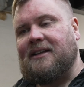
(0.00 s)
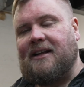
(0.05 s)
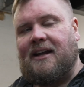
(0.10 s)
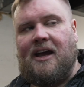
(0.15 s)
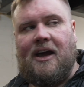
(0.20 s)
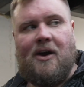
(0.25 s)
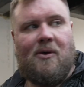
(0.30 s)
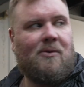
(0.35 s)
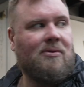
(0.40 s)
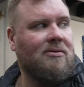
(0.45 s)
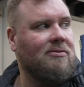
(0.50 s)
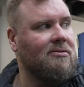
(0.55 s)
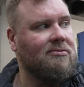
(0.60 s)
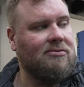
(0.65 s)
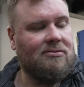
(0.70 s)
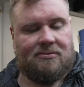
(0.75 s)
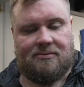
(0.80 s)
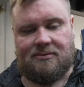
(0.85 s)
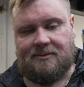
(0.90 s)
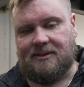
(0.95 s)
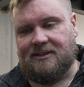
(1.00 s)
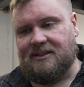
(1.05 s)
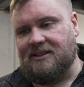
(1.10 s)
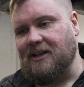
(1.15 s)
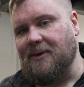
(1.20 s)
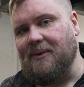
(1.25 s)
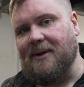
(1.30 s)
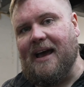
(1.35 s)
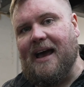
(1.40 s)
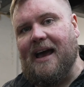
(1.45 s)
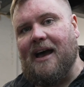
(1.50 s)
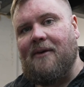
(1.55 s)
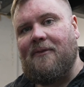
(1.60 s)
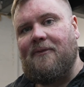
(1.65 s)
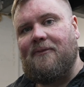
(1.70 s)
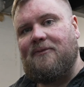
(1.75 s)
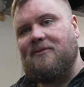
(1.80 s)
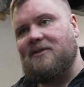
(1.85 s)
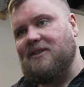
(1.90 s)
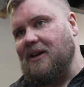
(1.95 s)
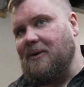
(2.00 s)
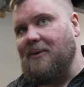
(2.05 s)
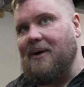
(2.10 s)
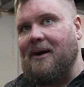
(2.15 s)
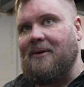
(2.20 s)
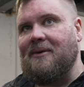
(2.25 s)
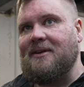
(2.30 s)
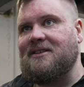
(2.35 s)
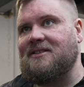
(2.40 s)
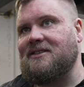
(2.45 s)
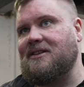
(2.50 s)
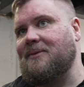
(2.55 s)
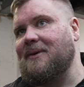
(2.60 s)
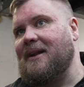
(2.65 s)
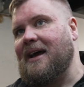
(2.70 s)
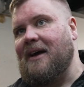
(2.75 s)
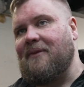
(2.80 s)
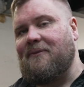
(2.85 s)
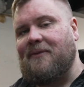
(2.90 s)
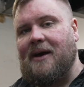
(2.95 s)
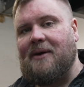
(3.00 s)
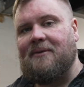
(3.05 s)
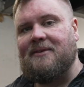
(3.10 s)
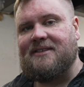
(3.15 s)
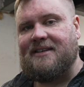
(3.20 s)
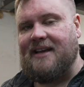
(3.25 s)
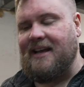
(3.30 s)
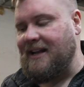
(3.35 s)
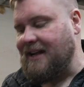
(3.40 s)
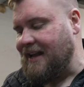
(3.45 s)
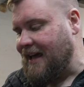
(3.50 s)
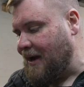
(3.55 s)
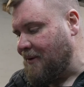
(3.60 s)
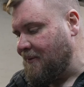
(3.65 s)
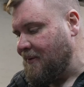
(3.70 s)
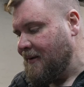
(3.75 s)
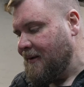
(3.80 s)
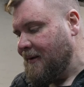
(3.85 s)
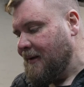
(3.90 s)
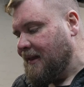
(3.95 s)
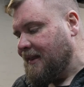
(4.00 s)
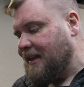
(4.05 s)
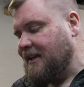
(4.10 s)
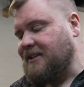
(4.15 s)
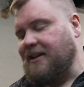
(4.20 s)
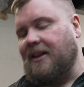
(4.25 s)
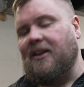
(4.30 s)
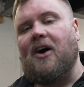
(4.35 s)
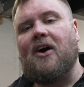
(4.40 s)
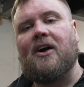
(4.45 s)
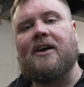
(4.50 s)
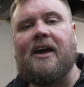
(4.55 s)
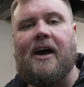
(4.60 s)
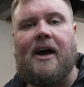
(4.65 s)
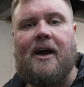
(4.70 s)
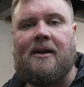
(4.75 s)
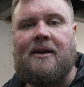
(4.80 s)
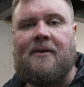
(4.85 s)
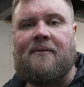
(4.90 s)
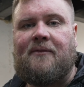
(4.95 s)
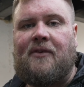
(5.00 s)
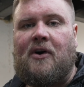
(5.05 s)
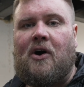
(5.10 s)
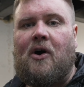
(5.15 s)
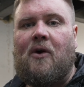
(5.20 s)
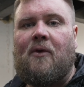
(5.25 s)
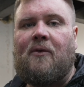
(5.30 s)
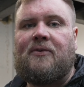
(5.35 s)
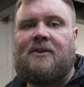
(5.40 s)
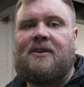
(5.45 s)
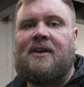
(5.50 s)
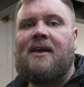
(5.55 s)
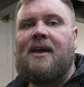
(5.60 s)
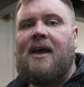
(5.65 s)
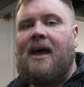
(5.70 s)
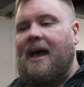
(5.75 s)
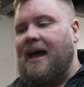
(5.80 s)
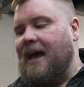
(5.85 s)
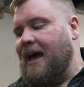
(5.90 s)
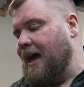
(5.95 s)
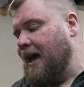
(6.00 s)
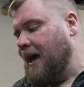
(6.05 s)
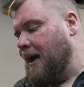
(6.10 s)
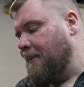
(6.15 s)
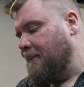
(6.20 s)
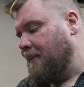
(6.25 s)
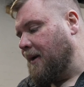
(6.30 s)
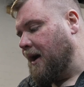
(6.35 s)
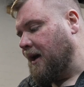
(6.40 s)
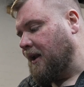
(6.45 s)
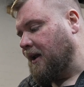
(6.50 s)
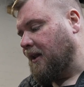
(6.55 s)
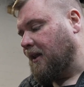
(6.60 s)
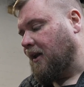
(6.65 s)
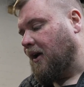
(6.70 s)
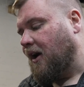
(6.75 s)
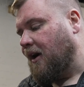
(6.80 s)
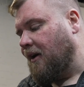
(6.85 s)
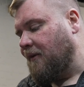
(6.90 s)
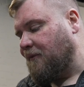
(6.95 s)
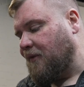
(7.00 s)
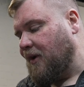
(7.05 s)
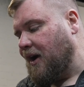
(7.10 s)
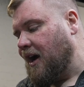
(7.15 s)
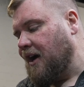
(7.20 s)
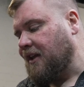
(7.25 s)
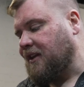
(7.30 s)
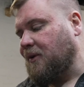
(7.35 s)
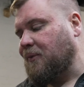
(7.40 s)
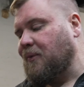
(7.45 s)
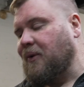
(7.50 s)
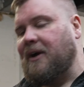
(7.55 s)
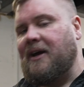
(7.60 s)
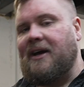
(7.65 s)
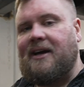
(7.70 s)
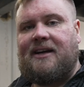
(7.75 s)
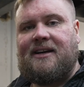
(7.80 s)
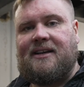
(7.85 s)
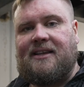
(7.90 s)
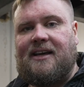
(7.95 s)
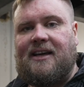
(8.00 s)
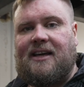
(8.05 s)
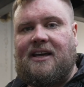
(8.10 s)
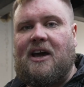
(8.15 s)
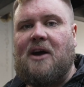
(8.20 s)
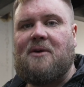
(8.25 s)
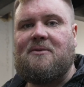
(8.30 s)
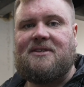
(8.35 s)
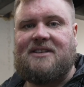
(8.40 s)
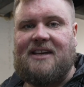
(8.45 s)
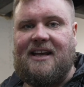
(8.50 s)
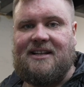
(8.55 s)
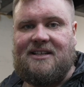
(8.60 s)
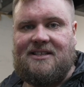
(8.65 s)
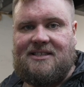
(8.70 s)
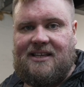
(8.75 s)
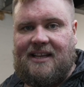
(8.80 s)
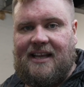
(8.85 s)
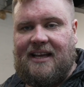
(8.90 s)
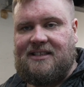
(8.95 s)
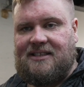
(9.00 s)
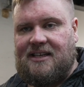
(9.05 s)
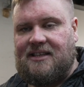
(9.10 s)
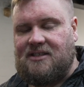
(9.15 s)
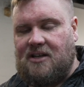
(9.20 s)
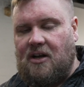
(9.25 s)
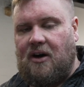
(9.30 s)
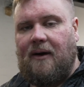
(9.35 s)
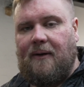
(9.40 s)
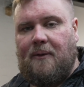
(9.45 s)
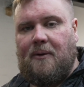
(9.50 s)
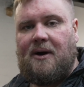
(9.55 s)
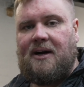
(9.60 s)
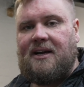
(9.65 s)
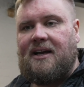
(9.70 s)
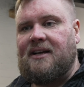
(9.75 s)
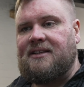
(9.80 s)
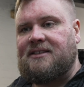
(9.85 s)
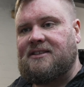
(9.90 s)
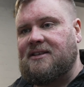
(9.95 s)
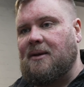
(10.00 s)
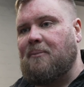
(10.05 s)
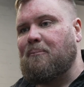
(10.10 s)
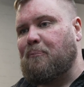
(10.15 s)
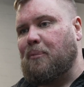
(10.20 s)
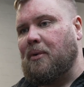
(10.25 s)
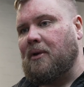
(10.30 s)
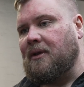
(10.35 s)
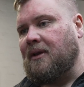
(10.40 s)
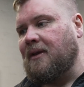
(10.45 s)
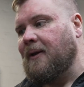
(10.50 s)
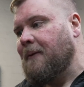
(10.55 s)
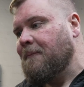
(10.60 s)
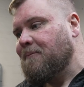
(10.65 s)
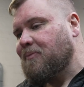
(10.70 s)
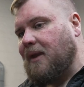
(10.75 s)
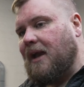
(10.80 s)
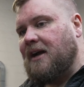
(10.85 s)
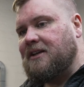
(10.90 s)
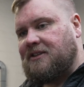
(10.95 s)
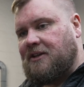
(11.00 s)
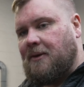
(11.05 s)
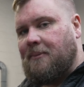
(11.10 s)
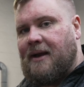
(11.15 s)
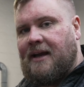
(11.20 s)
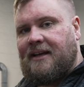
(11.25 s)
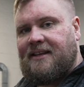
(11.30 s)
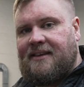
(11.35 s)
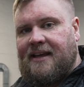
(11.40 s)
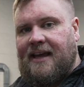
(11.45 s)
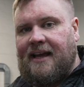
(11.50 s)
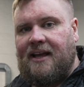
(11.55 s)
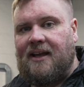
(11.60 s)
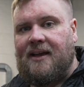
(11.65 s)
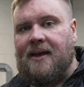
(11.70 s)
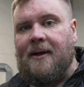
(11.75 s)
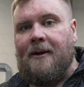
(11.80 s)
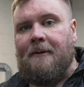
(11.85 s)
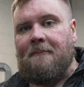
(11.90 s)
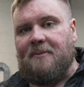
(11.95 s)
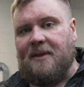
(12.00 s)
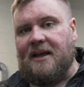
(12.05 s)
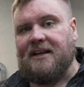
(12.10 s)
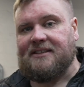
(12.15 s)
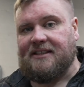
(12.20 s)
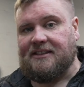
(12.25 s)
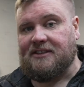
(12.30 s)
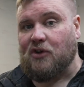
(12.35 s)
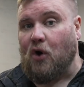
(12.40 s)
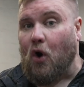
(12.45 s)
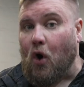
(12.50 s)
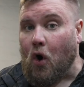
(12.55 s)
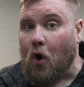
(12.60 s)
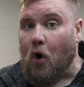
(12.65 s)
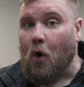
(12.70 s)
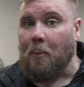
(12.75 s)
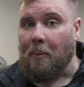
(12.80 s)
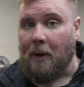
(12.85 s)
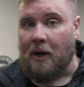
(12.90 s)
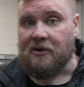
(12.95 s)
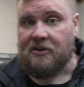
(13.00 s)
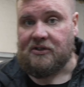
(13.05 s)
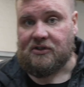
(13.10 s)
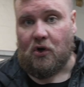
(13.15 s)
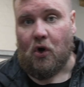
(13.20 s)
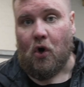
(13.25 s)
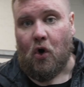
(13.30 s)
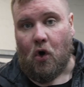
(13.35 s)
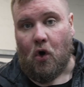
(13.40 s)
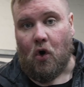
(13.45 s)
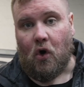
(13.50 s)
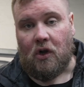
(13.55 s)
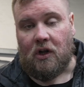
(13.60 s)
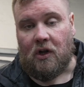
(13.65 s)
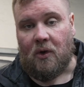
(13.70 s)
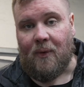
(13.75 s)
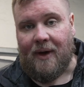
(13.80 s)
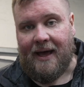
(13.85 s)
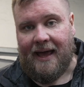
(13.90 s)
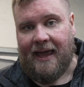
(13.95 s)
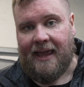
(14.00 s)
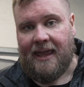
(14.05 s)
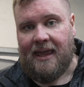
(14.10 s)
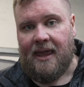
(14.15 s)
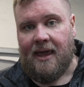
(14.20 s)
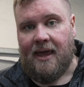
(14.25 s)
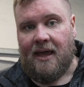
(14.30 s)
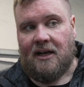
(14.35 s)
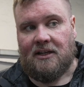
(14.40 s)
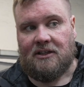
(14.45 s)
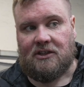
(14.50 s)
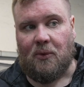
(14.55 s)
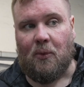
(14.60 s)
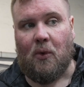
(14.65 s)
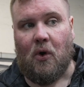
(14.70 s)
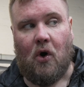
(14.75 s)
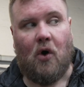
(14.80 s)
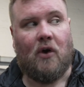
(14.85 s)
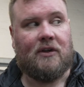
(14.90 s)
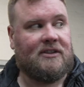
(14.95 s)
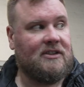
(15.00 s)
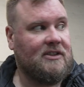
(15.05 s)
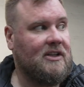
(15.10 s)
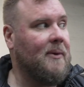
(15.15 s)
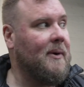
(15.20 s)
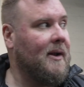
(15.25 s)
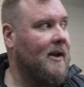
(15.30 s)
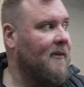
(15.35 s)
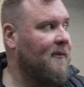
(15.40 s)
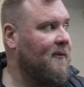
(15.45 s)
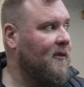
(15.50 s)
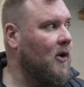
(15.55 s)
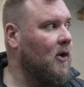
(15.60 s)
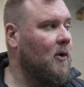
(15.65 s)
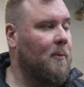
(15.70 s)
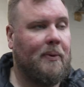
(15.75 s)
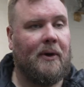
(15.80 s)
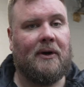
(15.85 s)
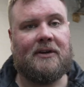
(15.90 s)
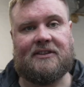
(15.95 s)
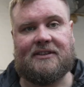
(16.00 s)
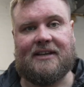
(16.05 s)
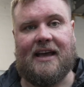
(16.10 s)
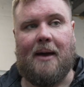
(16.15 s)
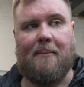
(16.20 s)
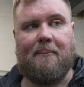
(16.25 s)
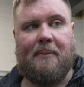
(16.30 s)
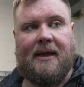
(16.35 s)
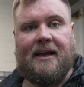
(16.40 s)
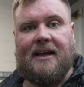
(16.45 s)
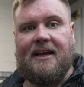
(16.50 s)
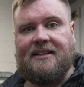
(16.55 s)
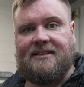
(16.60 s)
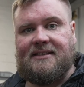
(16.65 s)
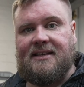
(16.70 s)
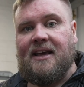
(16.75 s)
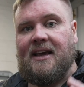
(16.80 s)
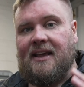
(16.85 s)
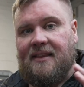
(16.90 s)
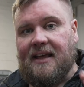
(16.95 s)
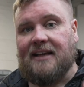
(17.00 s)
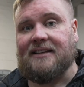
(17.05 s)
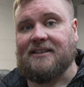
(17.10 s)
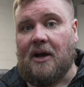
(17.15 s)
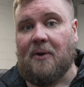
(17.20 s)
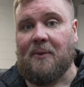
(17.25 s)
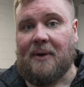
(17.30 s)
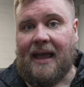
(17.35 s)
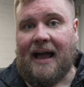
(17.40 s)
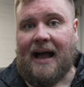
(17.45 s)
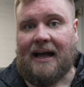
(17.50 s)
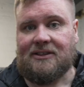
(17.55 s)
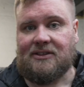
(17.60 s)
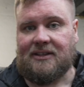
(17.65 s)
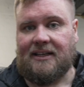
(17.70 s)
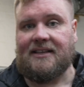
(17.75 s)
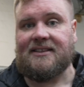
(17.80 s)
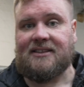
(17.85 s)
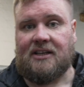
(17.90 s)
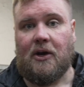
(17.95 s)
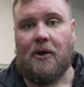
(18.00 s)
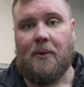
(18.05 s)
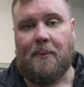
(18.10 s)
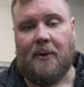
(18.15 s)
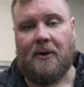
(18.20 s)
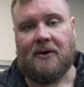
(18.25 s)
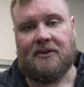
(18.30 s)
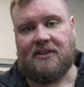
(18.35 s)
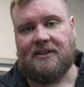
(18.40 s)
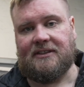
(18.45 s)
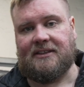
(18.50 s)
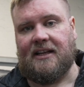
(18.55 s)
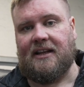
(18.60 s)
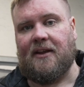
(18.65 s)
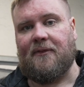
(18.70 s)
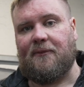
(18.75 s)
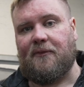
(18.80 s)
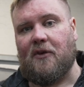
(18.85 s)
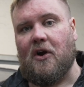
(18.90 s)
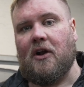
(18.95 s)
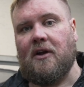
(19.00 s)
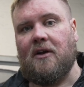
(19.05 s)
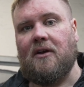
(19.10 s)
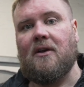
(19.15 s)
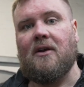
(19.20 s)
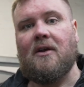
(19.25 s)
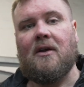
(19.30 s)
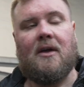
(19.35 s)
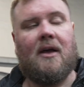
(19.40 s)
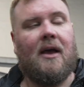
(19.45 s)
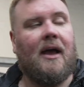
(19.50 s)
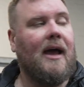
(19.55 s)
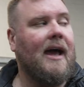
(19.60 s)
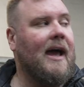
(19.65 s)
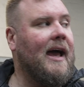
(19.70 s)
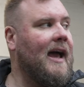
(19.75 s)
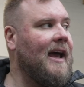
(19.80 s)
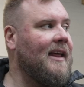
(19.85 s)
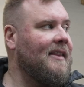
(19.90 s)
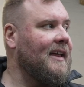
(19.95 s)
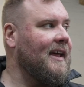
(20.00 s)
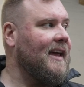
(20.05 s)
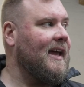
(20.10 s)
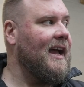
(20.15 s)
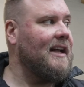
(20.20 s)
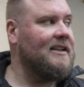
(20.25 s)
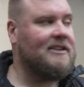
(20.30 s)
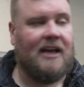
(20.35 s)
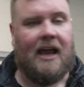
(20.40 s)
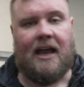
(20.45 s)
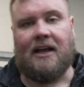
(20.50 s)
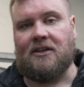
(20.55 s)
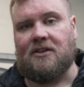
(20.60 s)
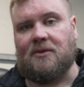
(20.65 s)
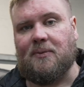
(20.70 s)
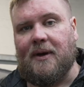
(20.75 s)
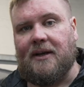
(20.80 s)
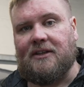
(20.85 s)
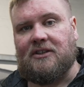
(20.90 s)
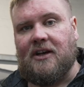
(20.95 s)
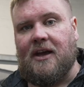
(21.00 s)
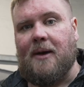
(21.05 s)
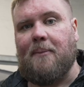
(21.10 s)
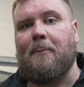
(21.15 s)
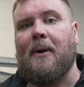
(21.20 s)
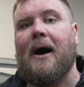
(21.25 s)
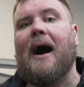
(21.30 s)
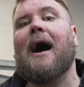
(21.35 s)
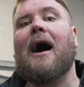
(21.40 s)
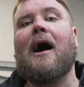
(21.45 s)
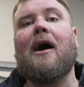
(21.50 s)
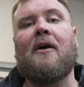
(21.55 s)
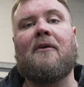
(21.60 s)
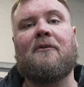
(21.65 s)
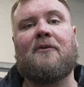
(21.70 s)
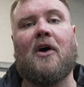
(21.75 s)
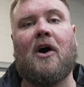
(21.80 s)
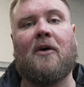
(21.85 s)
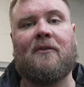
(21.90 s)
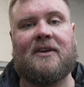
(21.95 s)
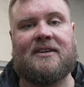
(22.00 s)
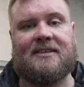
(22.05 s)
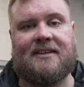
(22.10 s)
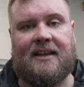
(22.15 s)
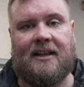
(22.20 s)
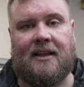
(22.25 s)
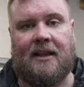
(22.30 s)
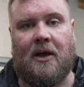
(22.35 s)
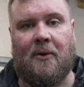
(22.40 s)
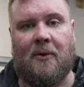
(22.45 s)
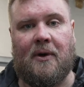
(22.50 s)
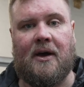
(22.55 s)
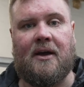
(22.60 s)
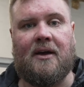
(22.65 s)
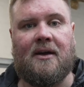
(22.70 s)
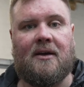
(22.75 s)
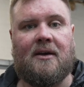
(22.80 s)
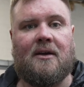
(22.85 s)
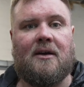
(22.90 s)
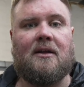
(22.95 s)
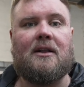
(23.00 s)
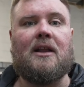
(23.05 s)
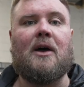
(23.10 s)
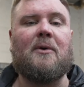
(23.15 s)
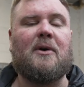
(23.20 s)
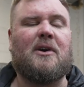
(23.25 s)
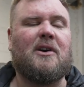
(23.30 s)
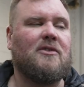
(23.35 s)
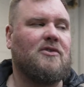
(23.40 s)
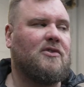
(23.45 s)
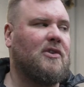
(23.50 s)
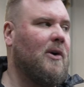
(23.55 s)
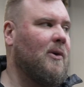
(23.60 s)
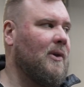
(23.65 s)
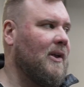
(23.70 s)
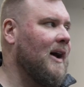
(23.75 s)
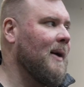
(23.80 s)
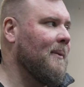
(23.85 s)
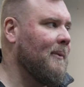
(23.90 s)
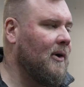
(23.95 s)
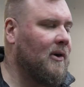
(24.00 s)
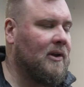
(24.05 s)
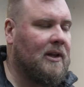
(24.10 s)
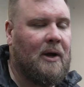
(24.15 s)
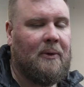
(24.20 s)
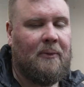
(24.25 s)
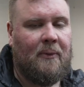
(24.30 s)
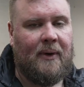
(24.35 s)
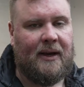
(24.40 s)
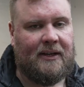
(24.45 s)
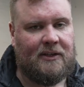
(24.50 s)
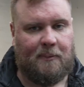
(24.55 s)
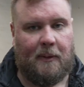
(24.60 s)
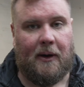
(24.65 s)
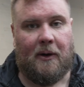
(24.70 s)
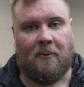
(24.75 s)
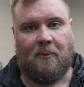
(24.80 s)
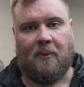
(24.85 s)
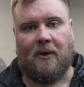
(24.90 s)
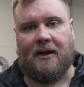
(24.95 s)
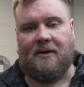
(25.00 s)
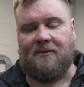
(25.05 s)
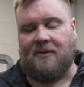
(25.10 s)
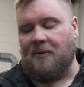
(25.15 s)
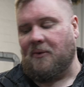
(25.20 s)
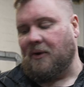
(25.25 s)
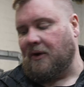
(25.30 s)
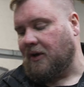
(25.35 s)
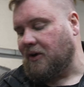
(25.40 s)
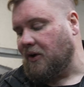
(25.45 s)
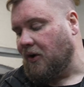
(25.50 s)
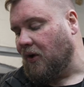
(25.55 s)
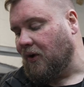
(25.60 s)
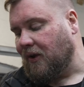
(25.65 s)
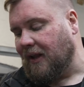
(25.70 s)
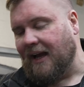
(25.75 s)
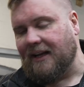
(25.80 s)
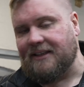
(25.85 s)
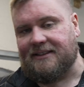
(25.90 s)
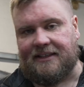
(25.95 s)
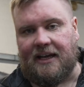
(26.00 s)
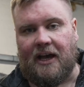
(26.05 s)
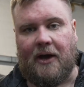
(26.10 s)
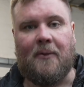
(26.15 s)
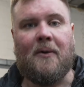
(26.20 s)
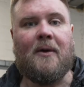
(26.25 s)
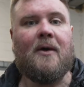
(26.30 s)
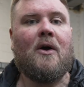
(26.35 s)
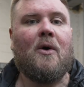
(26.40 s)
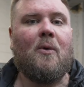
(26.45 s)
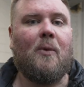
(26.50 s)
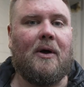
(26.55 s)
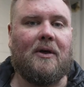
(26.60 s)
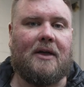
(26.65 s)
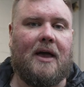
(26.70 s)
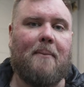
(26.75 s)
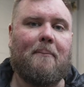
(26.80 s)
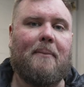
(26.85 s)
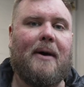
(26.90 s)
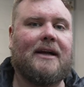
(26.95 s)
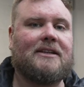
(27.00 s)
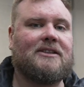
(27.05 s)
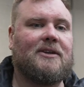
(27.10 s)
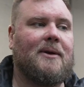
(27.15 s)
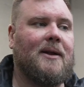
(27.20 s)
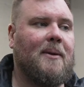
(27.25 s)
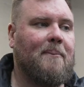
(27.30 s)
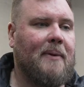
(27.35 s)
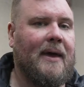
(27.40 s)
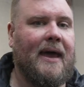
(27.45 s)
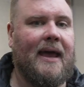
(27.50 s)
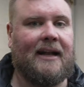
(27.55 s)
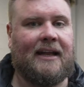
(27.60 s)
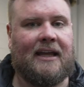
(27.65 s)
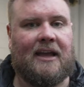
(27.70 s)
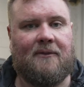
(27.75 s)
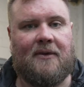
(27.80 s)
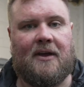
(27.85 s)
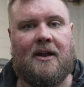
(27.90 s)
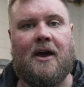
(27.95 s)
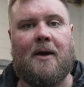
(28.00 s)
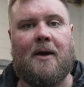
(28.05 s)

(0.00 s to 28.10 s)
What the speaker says: don't know, 2.5 hours in now. There's a lot of cutting involved and a lot of other work that goes into this. It's not quite as simple as you may think. This is almost all the way towards doing a full bush set because there's only actually 2 bushes in the front that get changed, which are part of obviously the lower control arm or lower wishbone, whatever you want to call it. So we'll come back to you in a bit and give you an